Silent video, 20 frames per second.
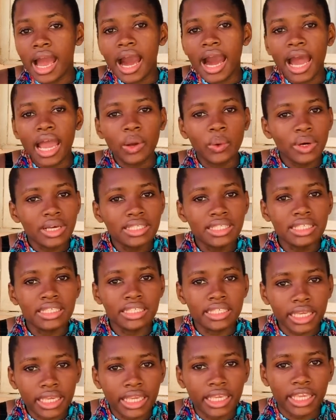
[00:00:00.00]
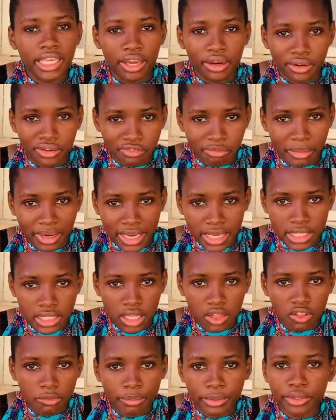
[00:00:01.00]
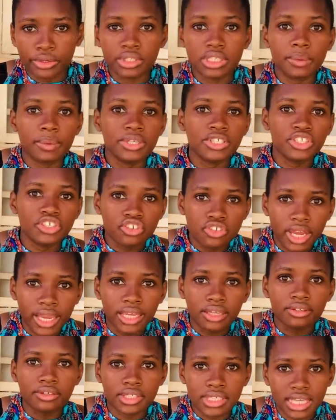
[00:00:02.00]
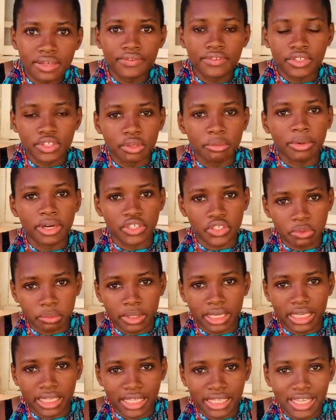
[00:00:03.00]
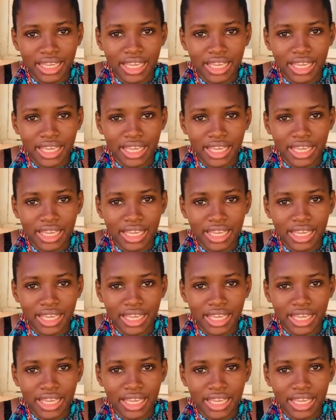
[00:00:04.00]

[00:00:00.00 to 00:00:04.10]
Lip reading: I wasn't taking care of myself because I was trying to save so much money.